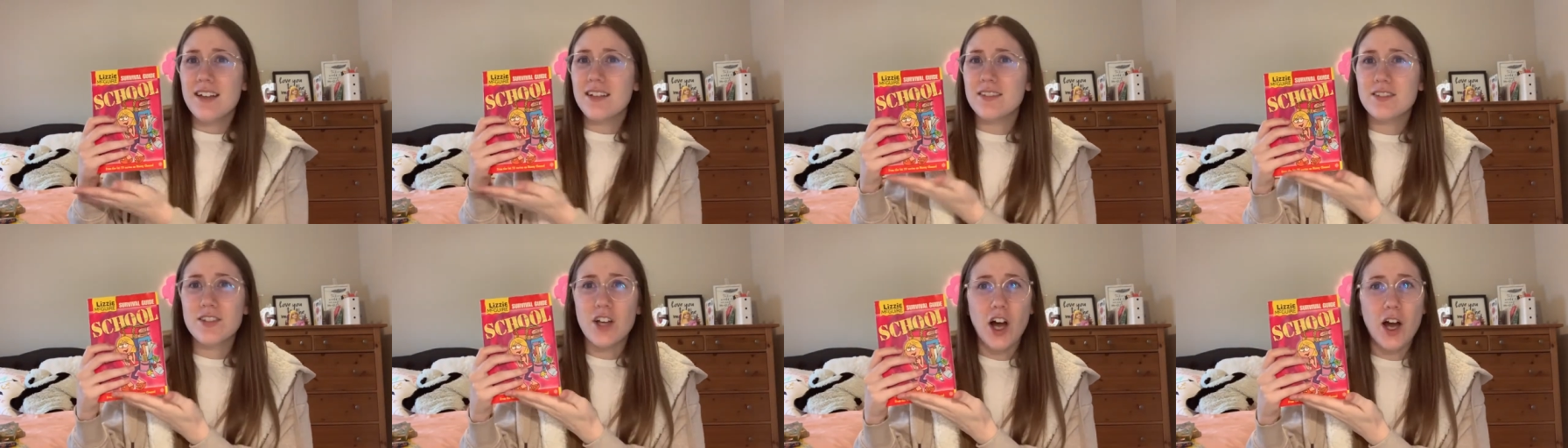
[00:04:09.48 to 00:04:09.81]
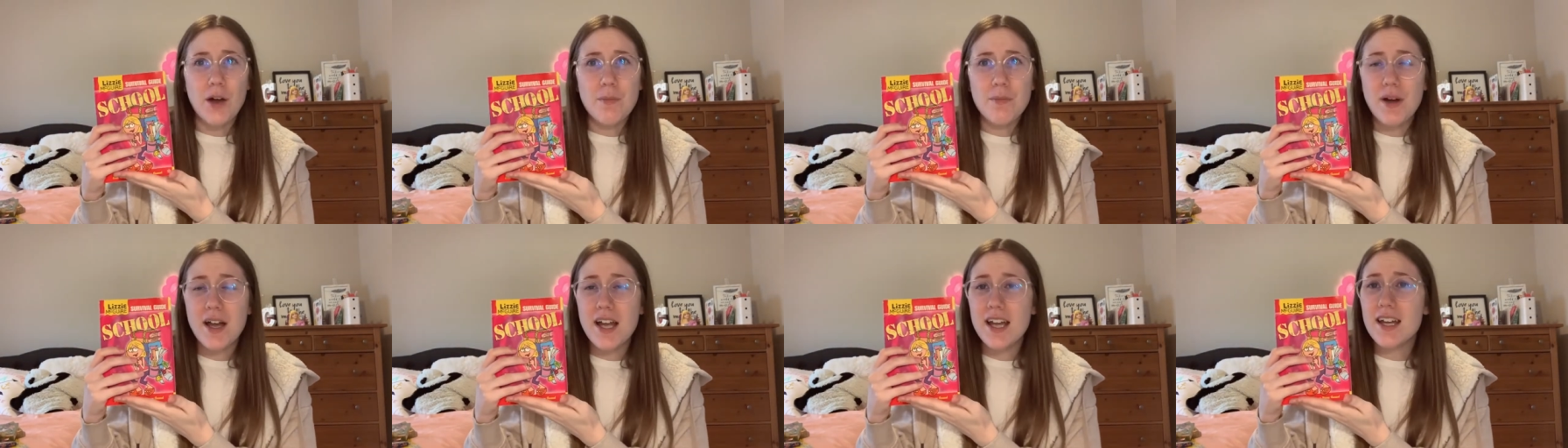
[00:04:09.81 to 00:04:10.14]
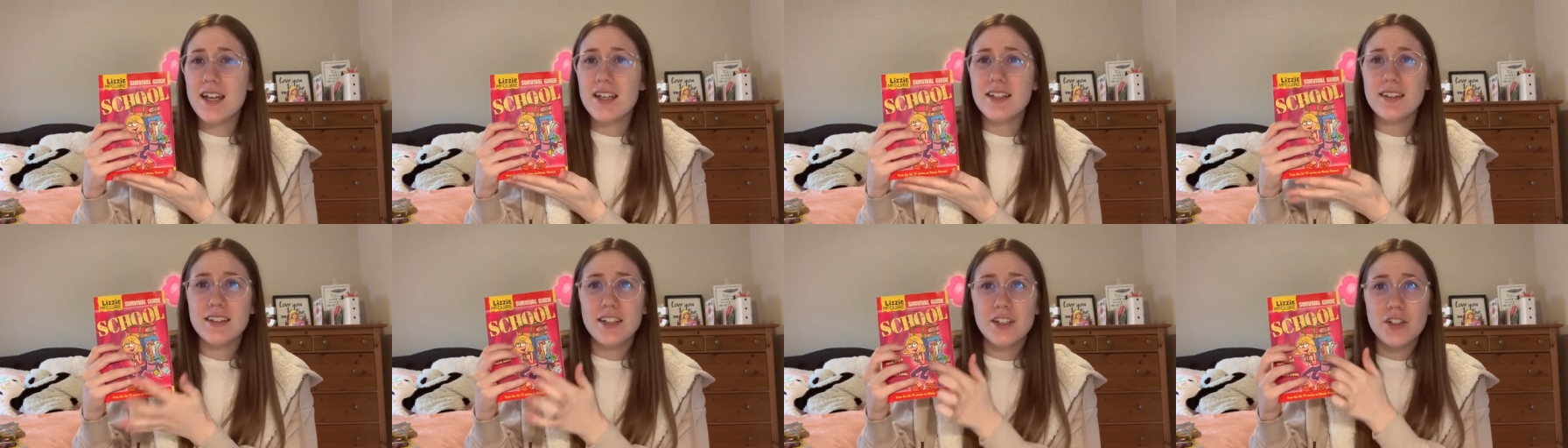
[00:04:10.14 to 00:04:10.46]
taught
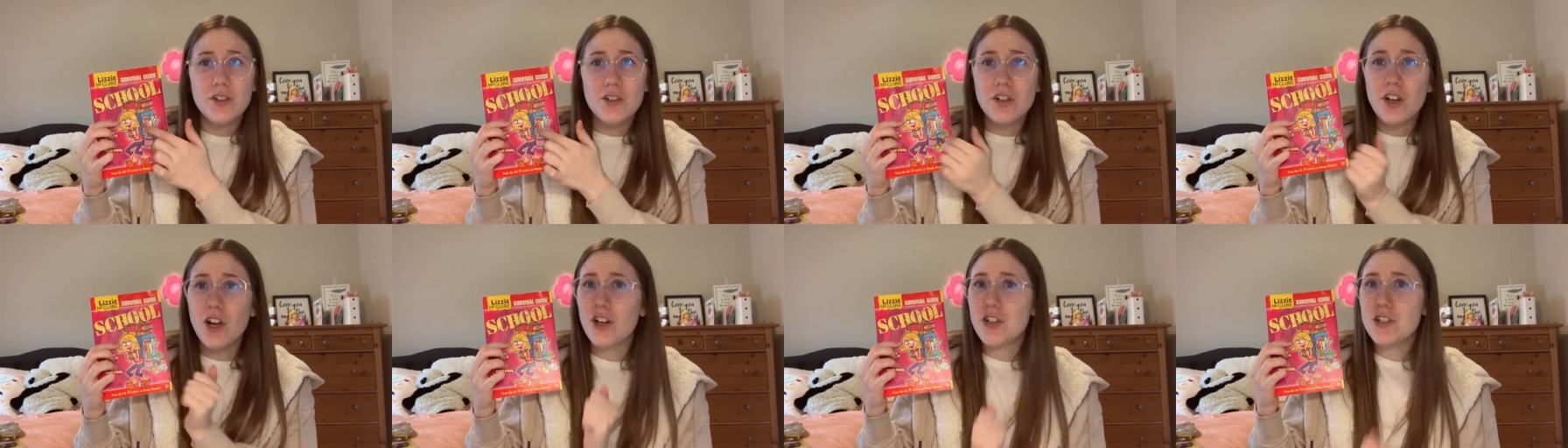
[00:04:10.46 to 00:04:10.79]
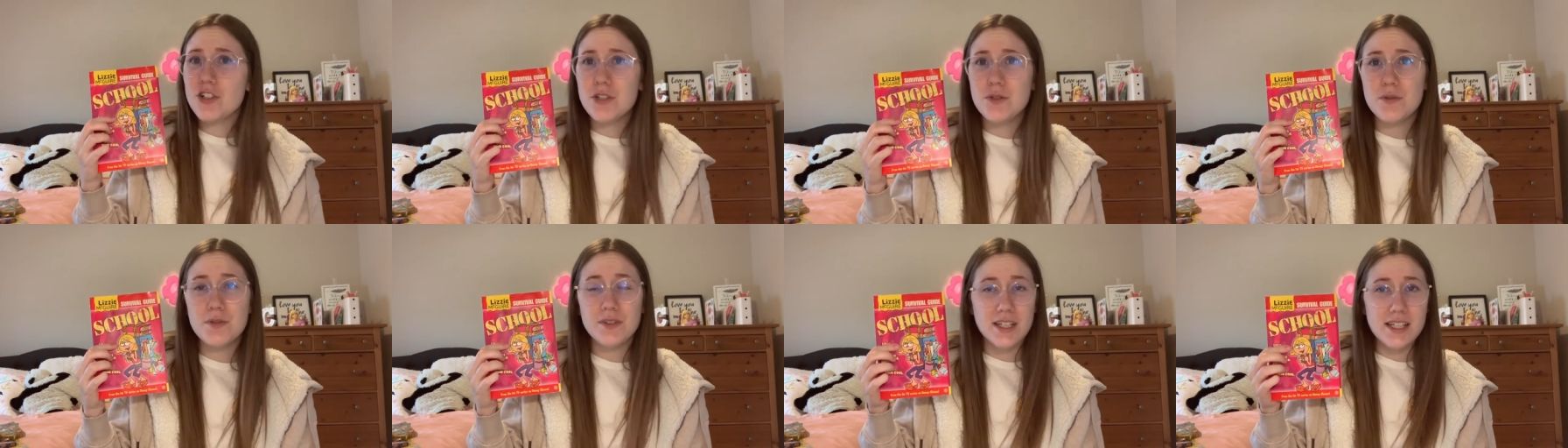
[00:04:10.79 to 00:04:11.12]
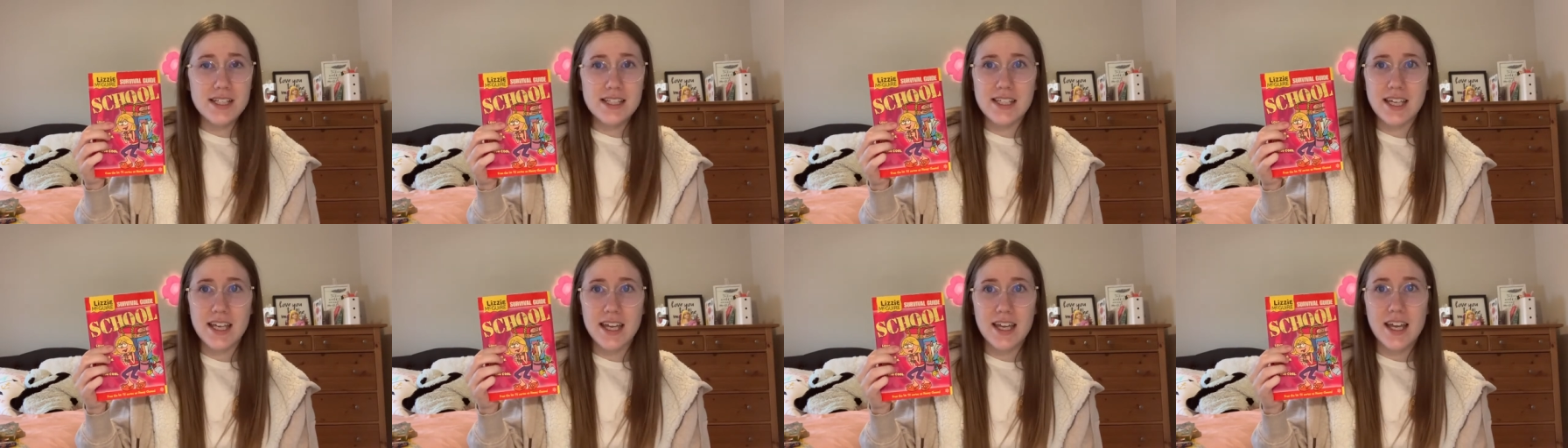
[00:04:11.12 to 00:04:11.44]
by little cartoon
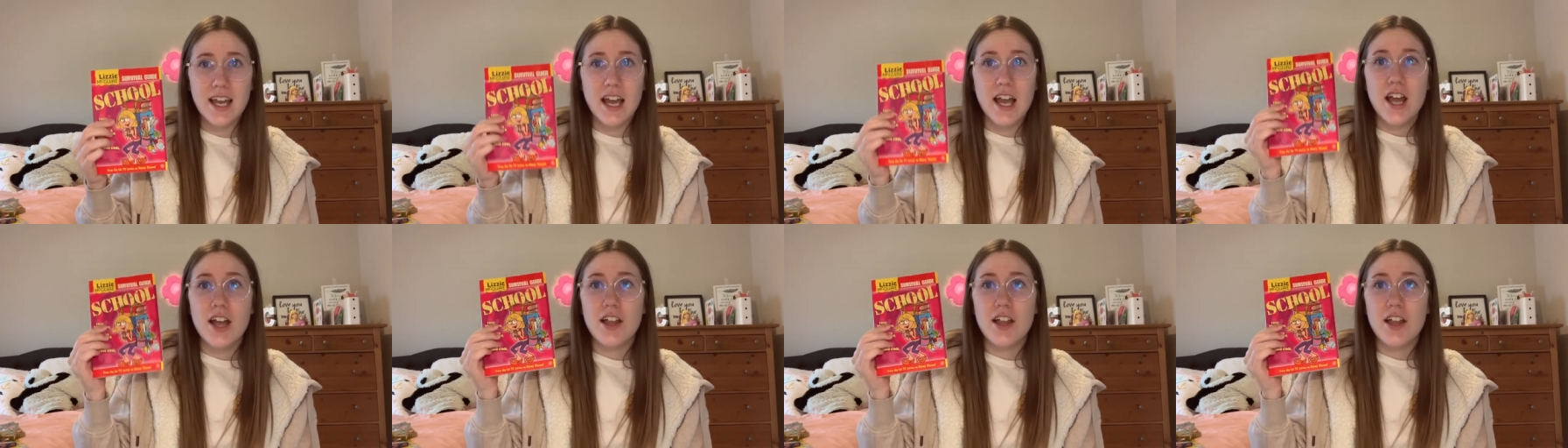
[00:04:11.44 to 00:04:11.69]
Lizzie.